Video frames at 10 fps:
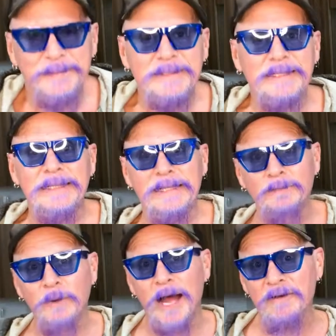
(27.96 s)
it's a little
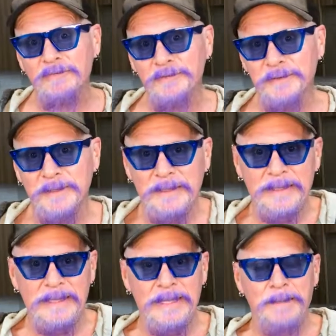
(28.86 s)
rough,
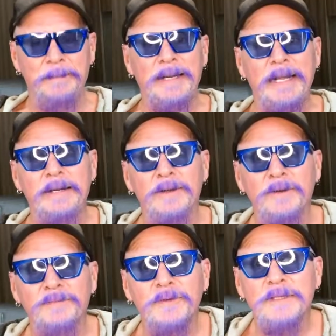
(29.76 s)
but I don't
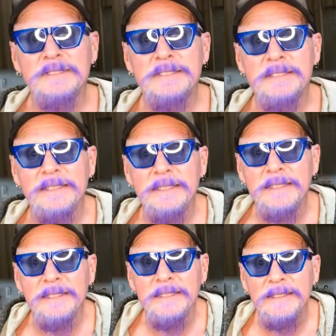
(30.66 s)
know if you can see,
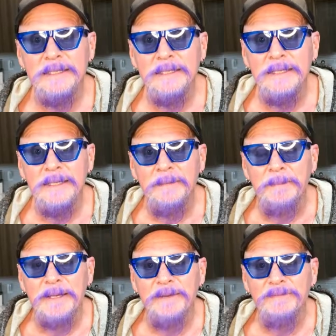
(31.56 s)

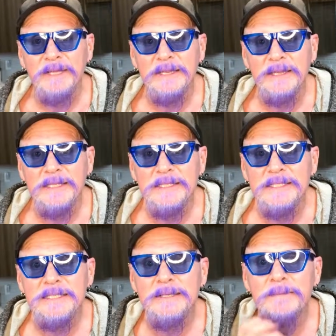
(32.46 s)
but I've let
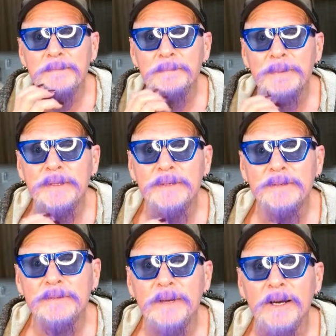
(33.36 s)
this beard
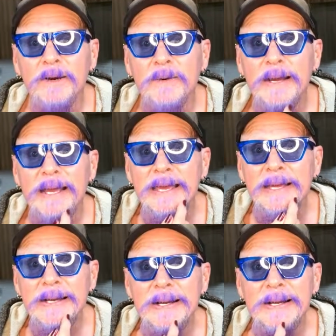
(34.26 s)
grow and
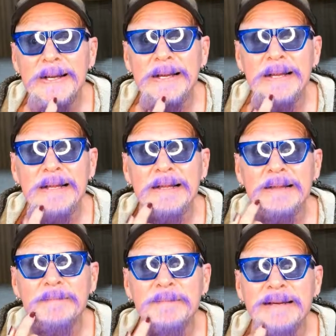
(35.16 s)

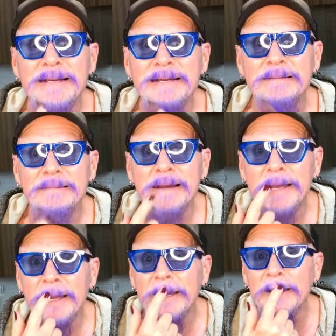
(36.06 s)
all my
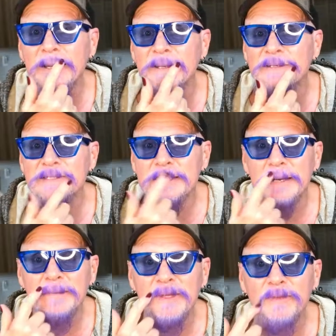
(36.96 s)
gray is
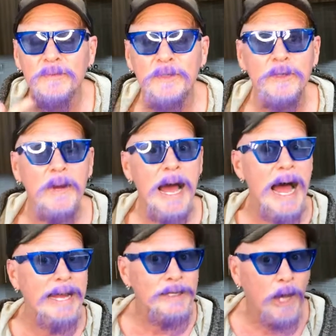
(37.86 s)
coming through.
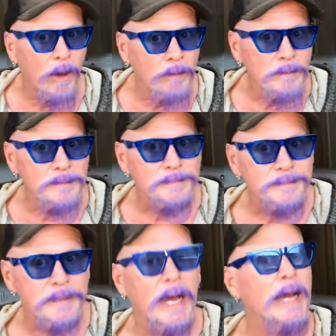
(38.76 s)
I know,
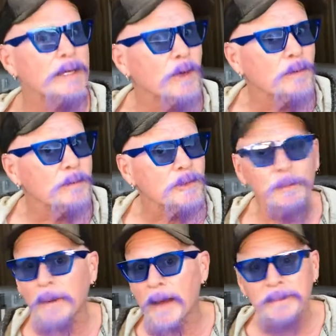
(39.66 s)
you
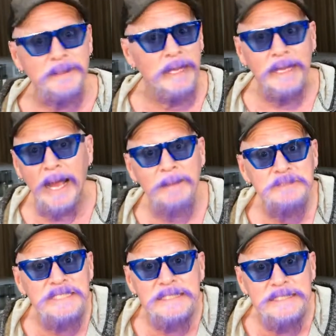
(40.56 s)
probably think I'm
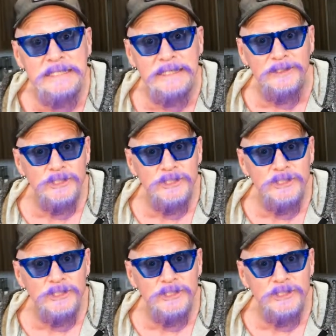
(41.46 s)
16 or